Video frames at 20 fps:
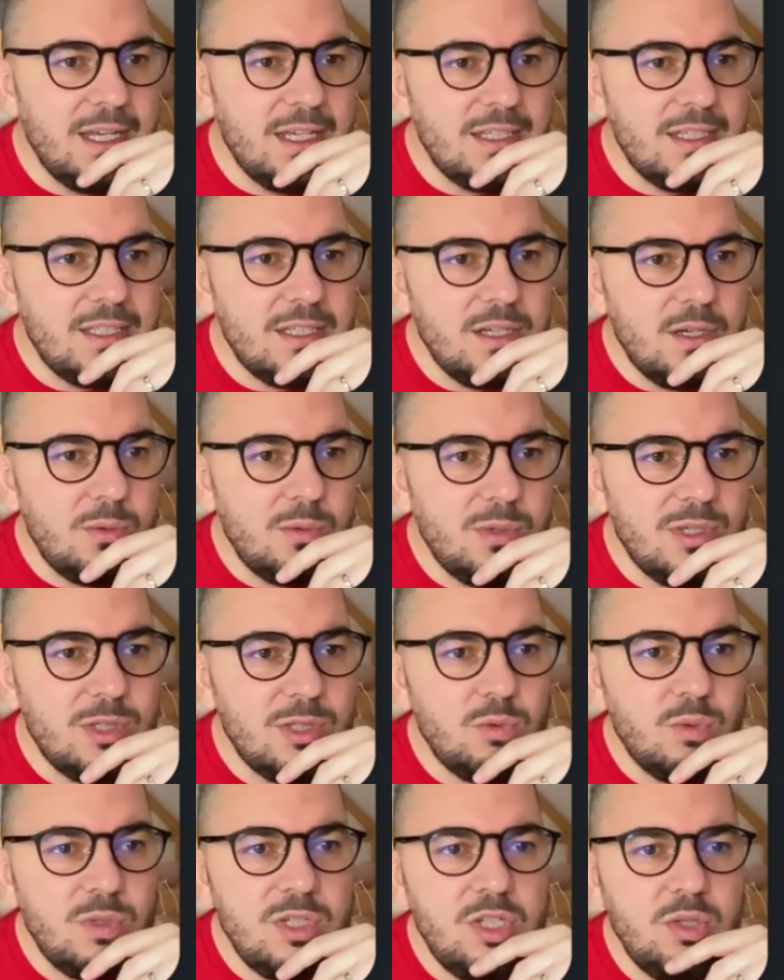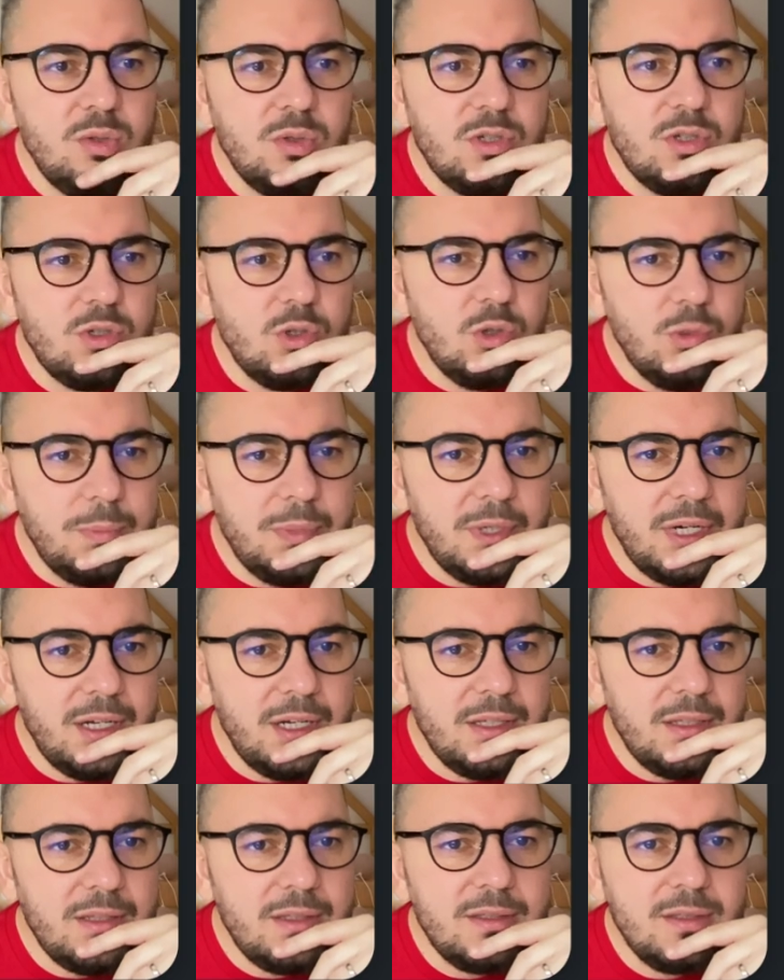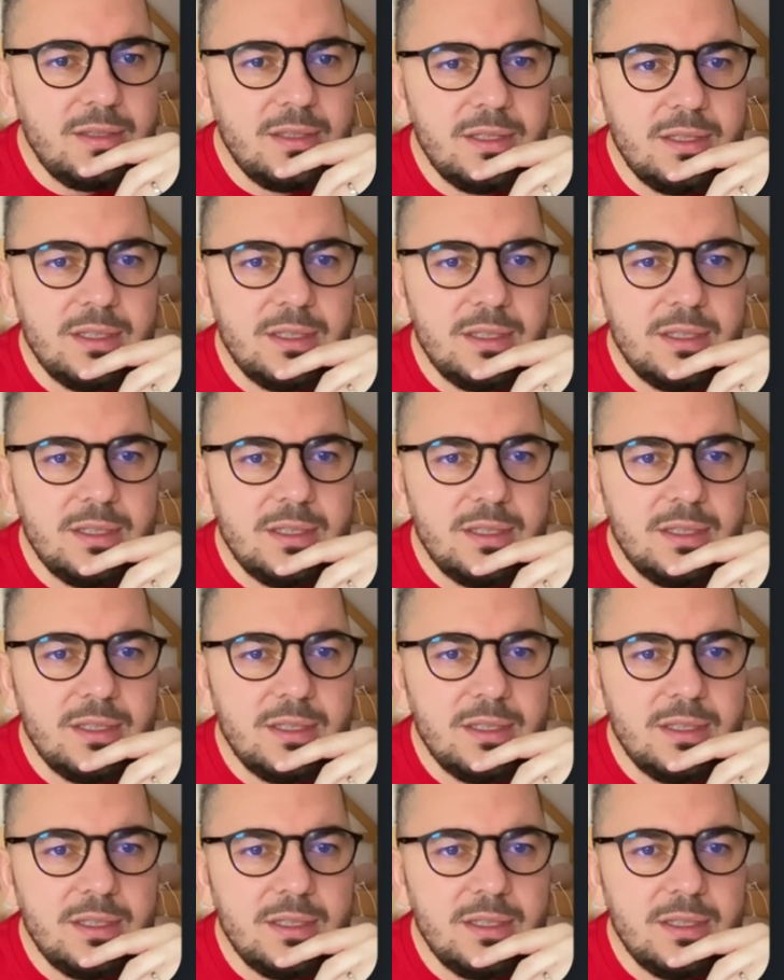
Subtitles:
So we switched to Cooperite.